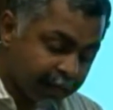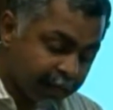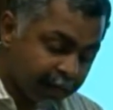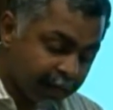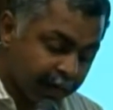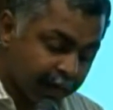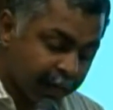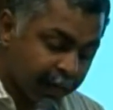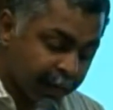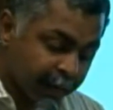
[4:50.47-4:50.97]

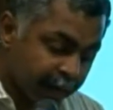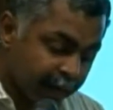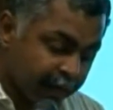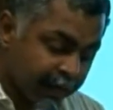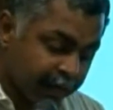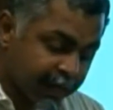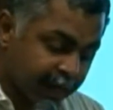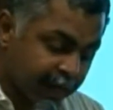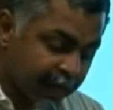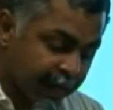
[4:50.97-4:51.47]
you know uh,
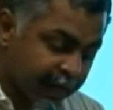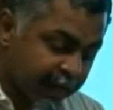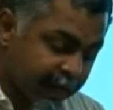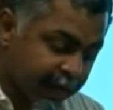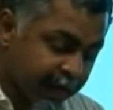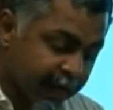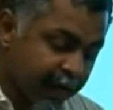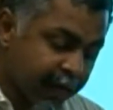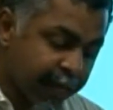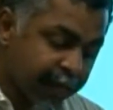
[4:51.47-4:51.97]
uh,
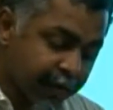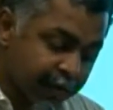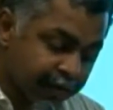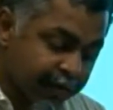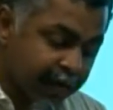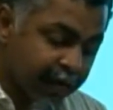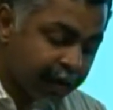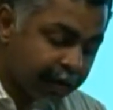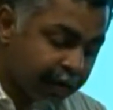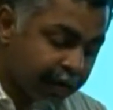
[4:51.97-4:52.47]

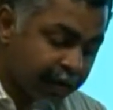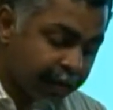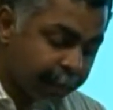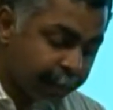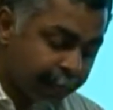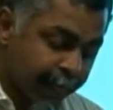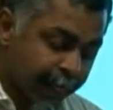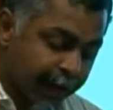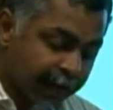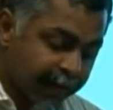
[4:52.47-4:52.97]
CEWG
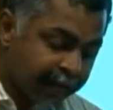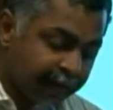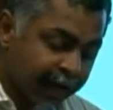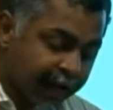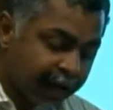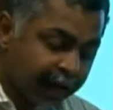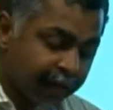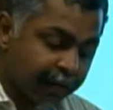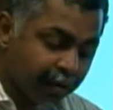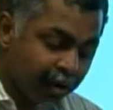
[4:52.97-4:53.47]
um,
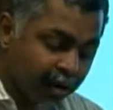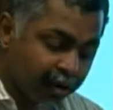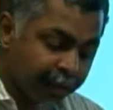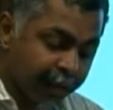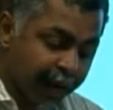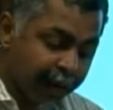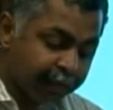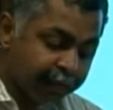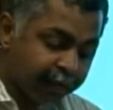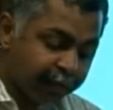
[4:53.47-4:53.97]
set a
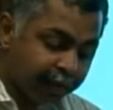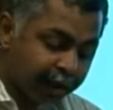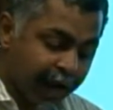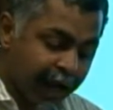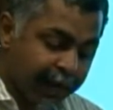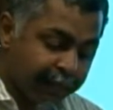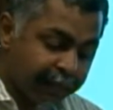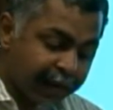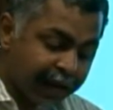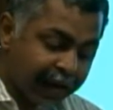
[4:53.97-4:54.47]
roadmap for
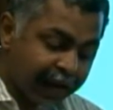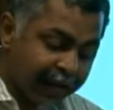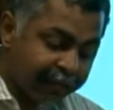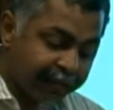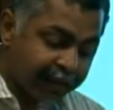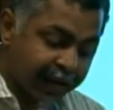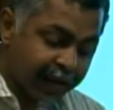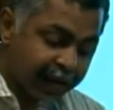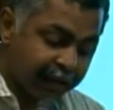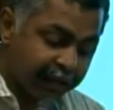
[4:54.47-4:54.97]
IP
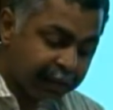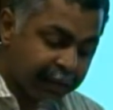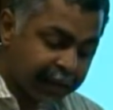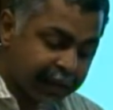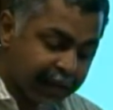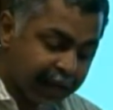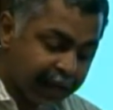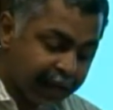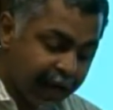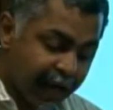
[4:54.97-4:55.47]
left,
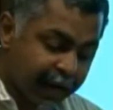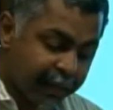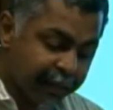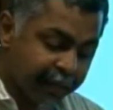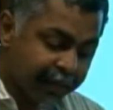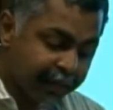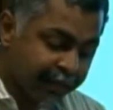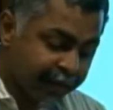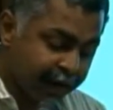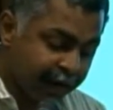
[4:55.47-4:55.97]
especially
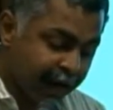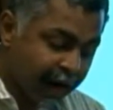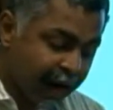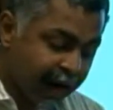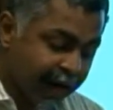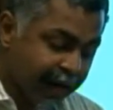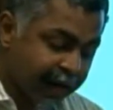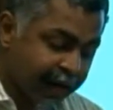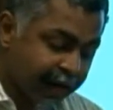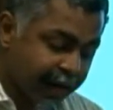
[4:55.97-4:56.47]
IP free
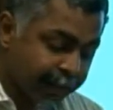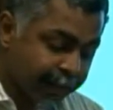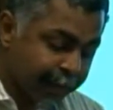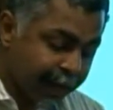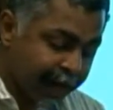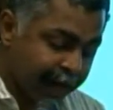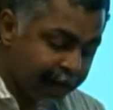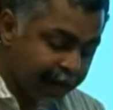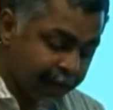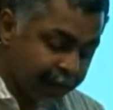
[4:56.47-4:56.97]
R&D
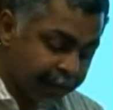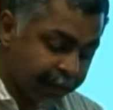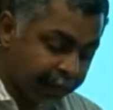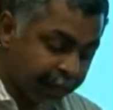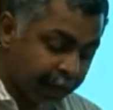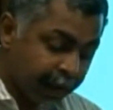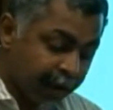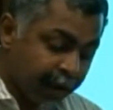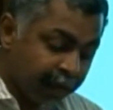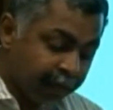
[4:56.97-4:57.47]
paradigm
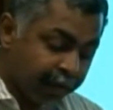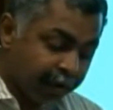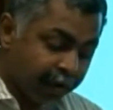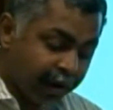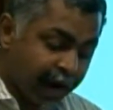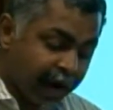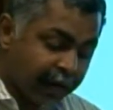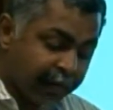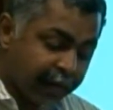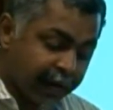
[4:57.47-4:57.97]

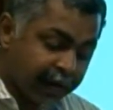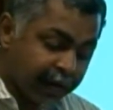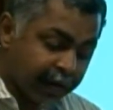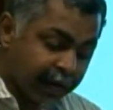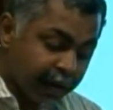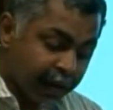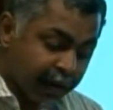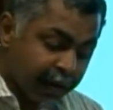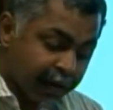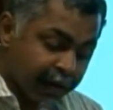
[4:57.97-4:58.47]
for unmet
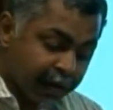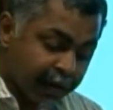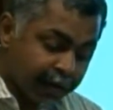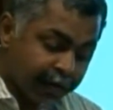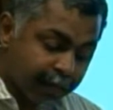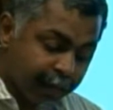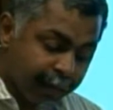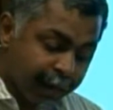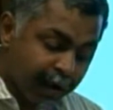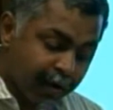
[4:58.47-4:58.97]
needs
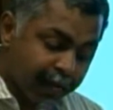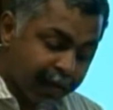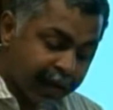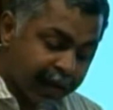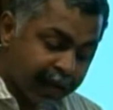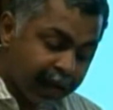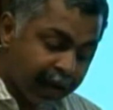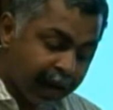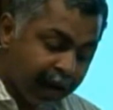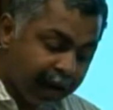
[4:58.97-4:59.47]

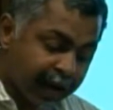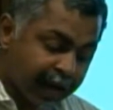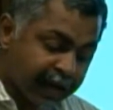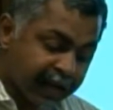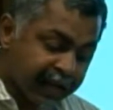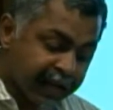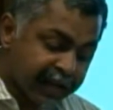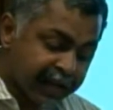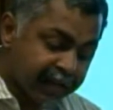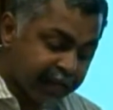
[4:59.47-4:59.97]
biomedical
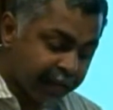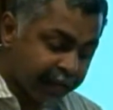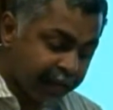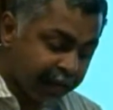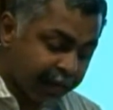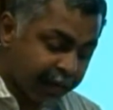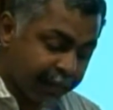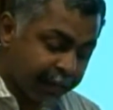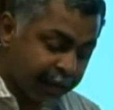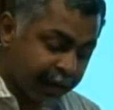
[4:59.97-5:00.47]
R&D needs of
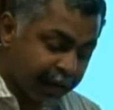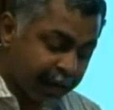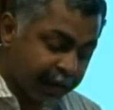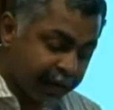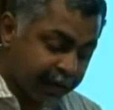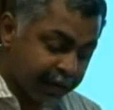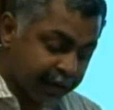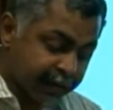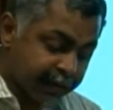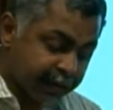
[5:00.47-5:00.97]
developing
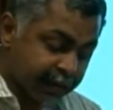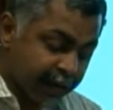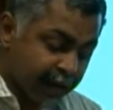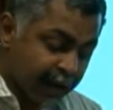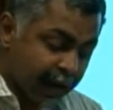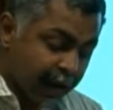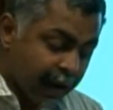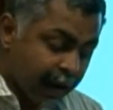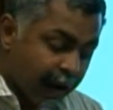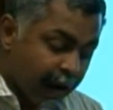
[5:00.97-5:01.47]
countries.
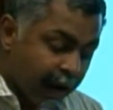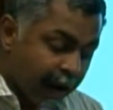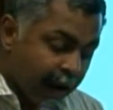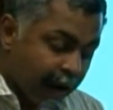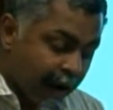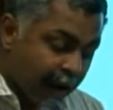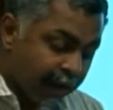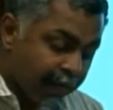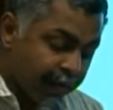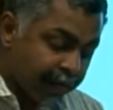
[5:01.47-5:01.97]

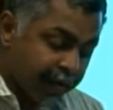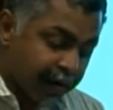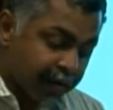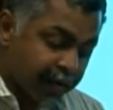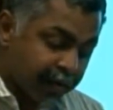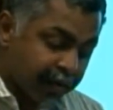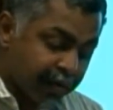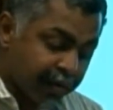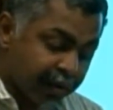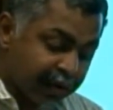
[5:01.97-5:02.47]
However,
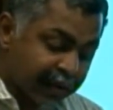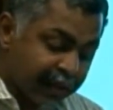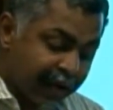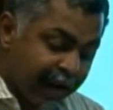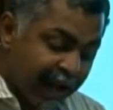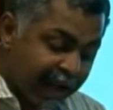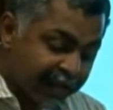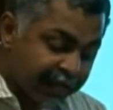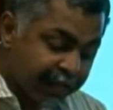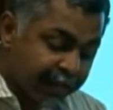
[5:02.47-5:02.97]
during the
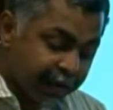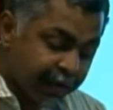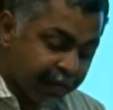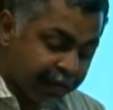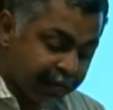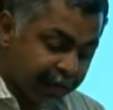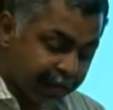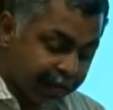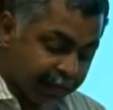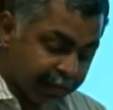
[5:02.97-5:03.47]
last week
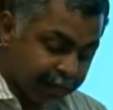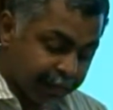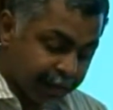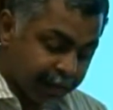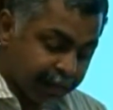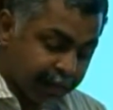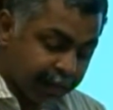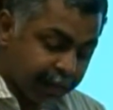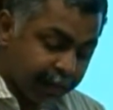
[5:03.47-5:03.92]
of November,